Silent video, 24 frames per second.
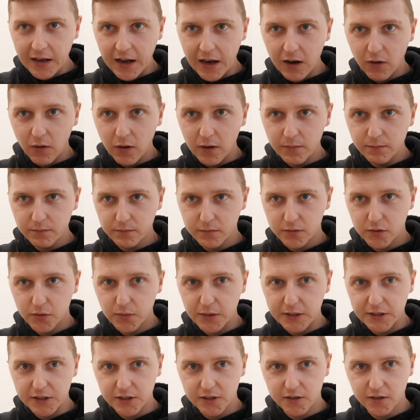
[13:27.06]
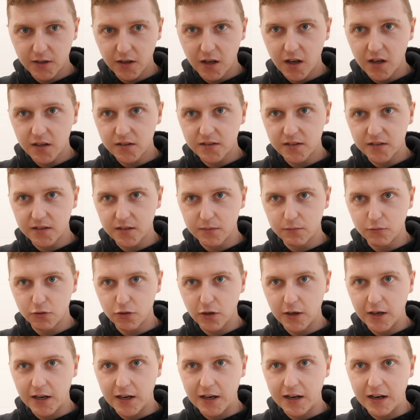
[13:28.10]
now I'm switched glasses, I'm
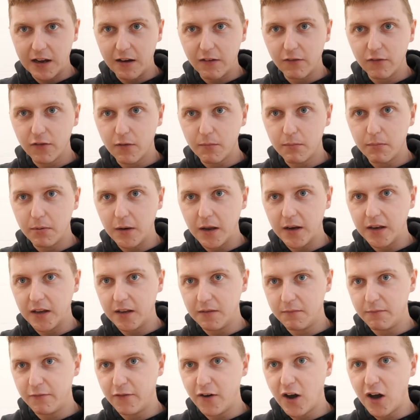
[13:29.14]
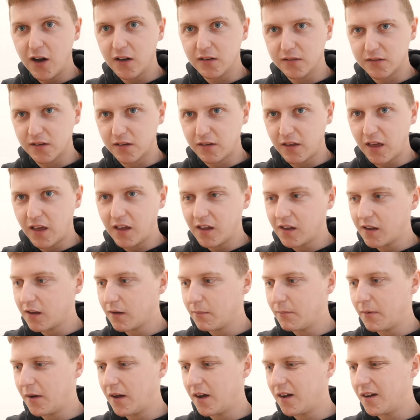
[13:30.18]
drinking out of a bloody vase, I
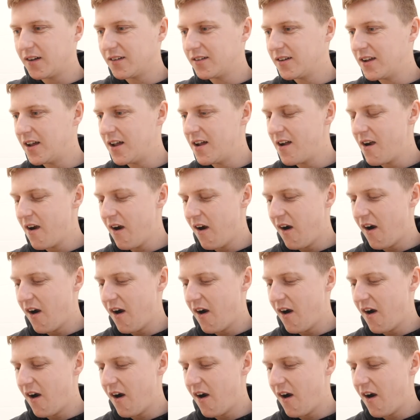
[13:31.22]
think, but